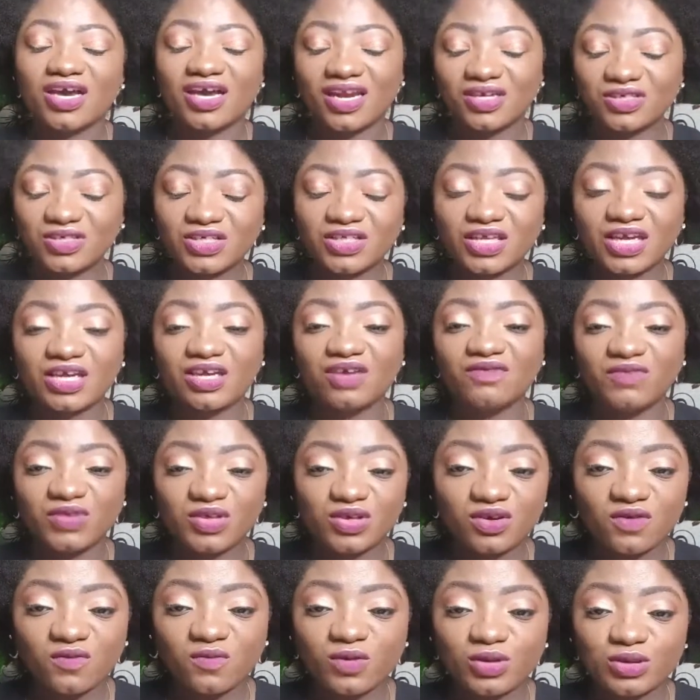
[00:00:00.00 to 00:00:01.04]
can actually take a
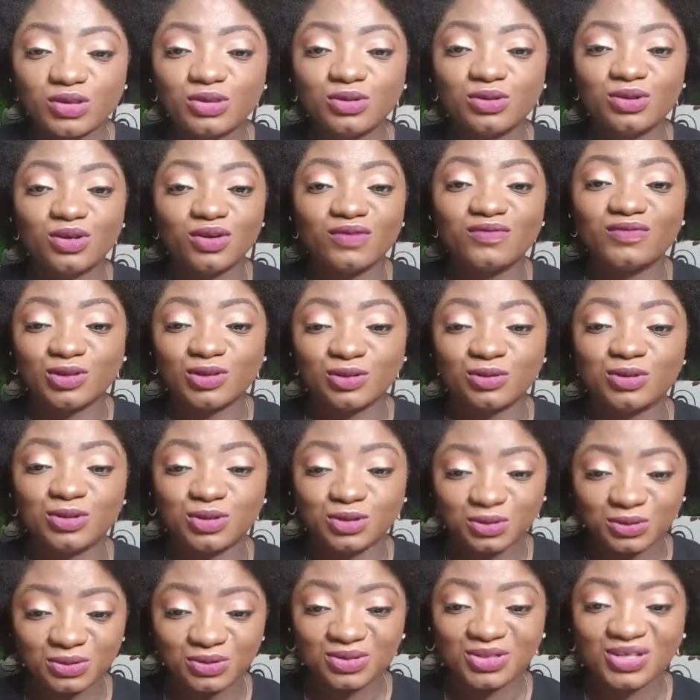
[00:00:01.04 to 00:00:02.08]
video of what you love to
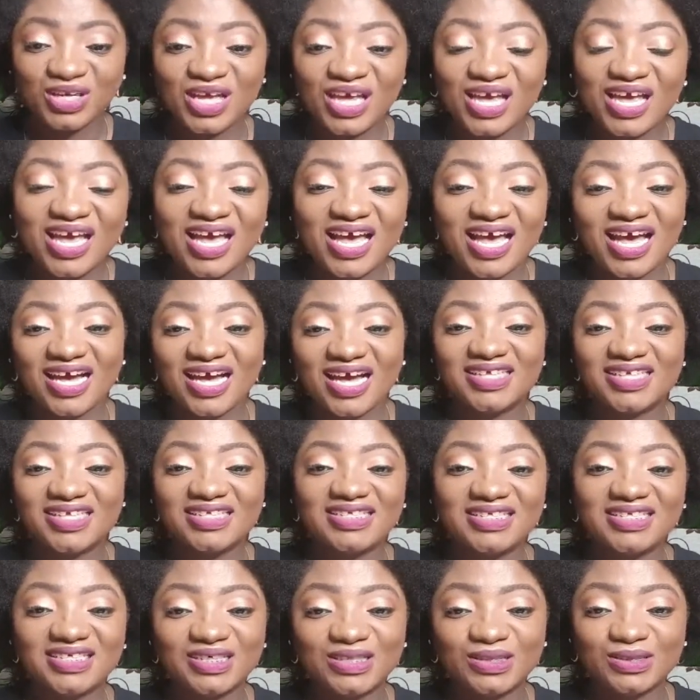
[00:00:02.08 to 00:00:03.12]
do,
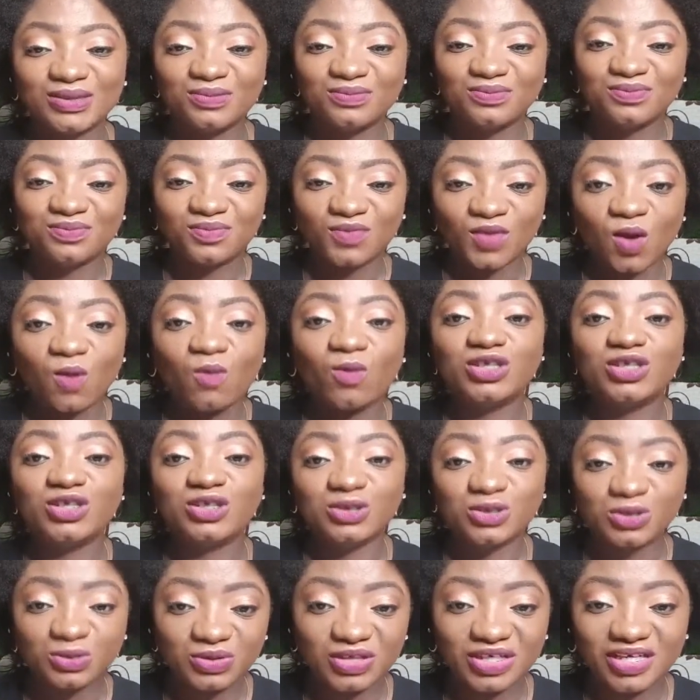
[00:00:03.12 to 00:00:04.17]
and or
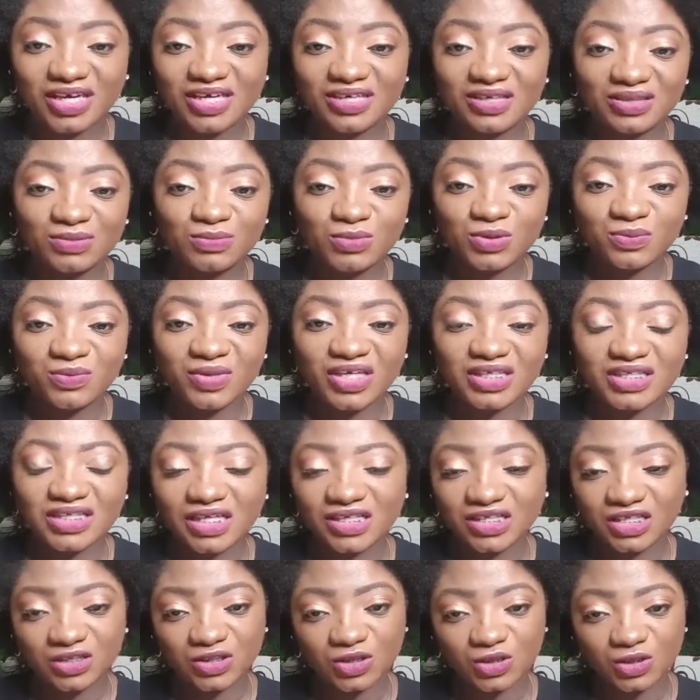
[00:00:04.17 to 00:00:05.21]
what you're doing at the moment,
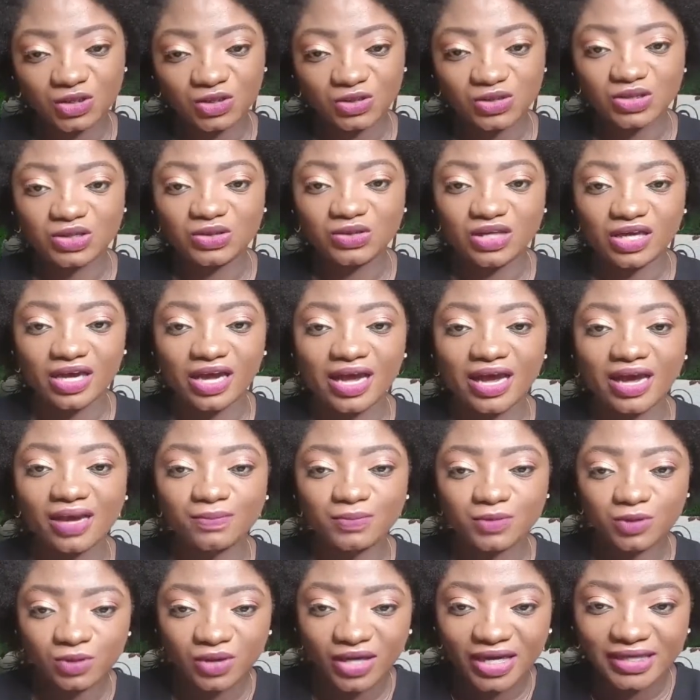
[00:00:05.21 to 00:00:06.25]
and then just use the
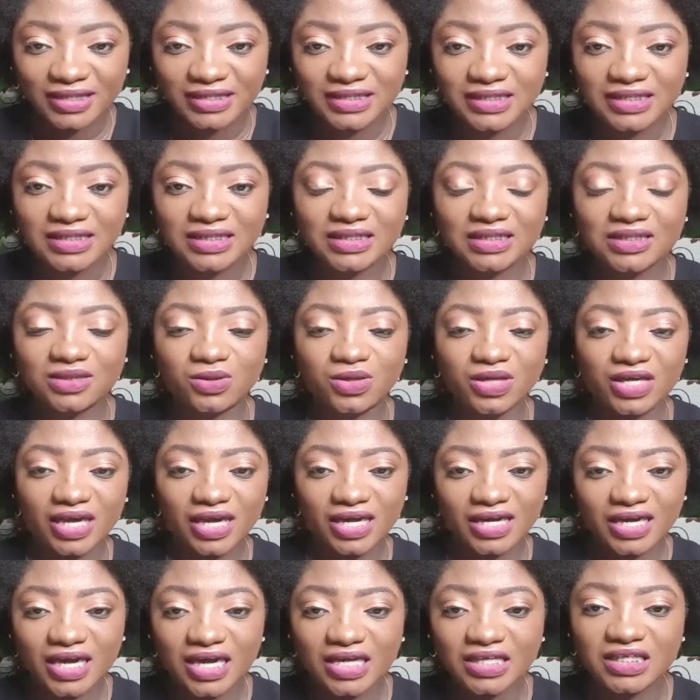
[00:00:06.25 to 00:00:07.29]
app to edit. So you
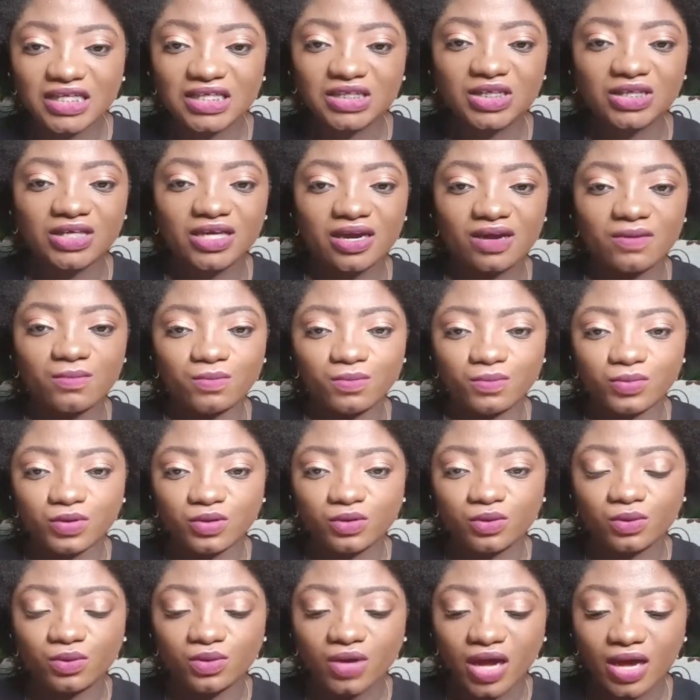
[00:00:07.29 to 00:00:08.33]
can edit, you can
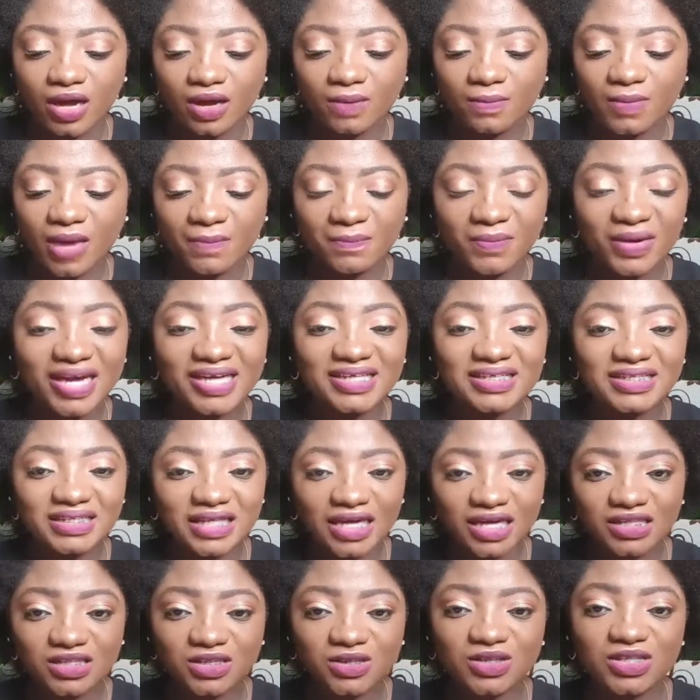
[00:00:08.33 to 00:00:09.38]
apply
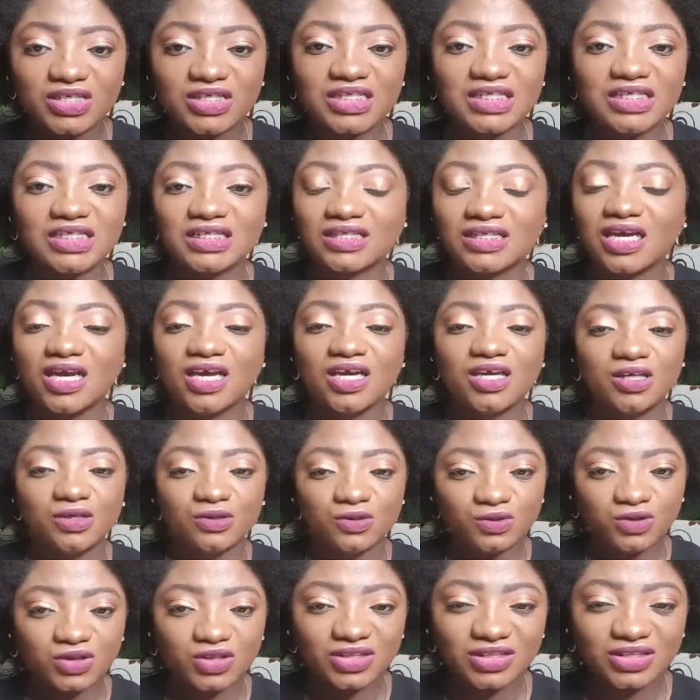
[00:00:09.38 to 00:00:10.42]
text on it,
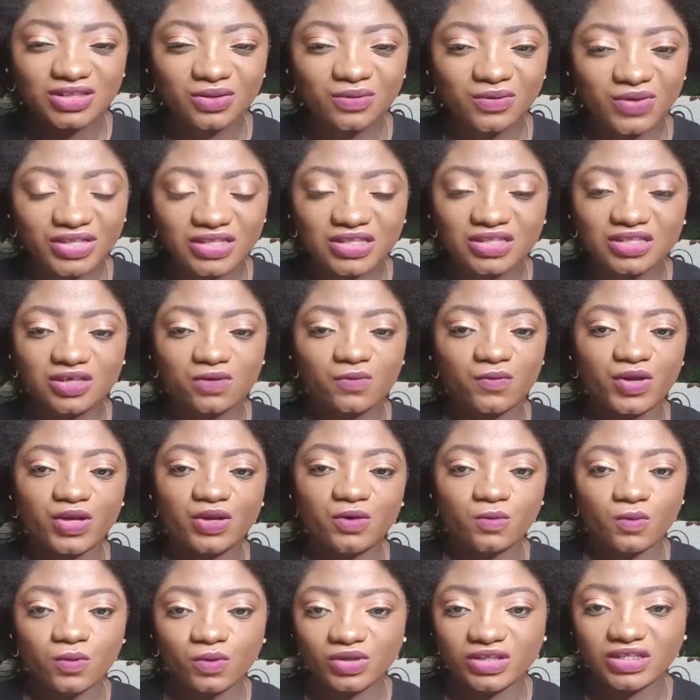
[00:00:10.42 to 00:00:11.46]
just create it the
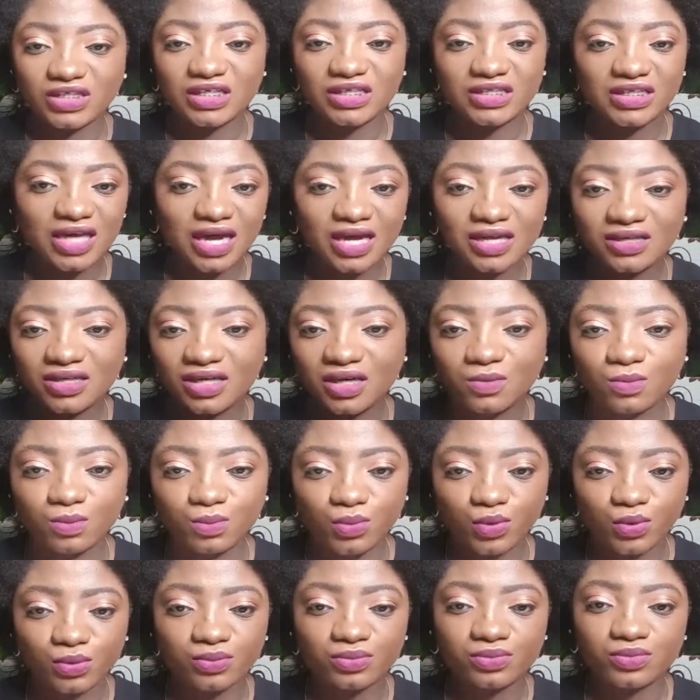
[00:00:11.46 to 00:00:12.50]
way you want it, and
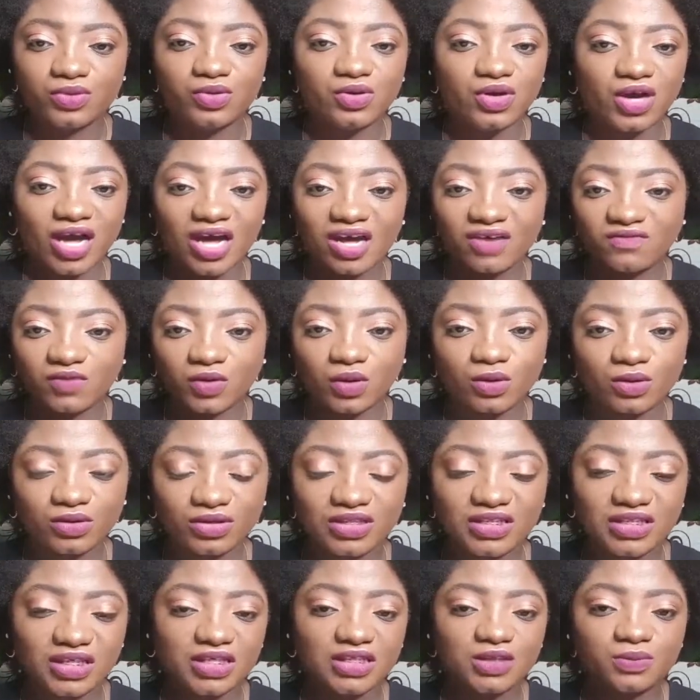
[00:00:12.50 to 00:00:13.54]
then boom, you have your
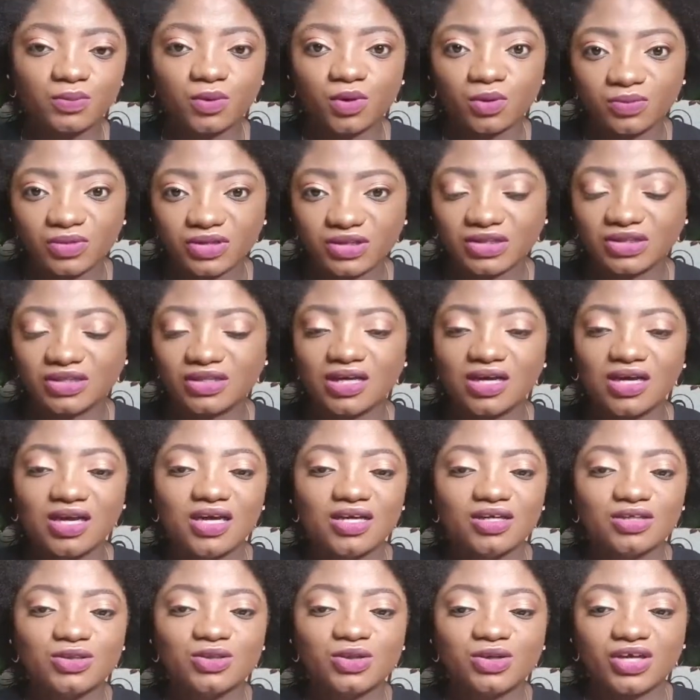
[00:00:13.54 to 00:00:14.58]
content published.
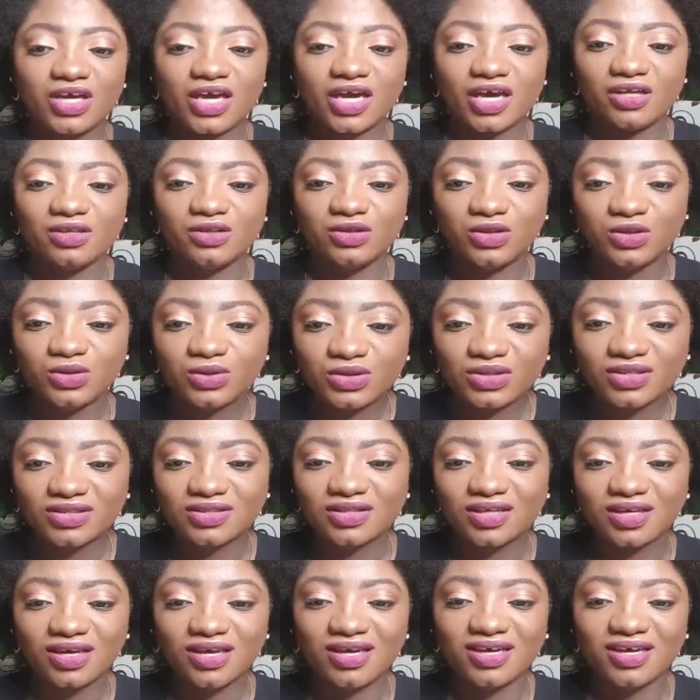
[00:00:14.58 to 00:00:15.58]
So you can use